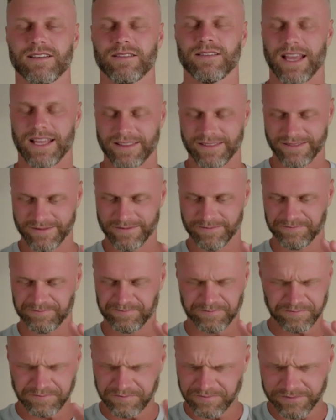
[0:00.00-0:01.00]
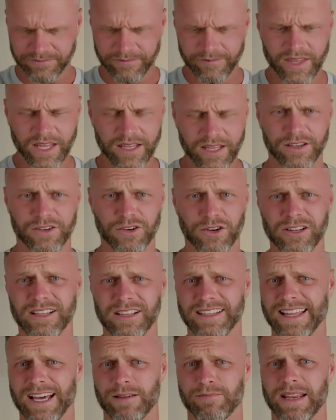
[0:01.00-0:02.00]
And not
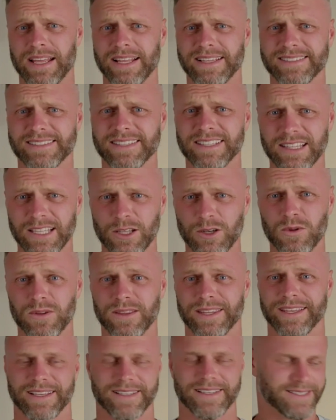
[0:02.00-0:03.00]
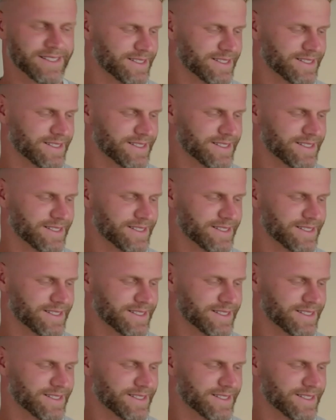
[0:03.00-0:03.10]
only that, but it's the little things.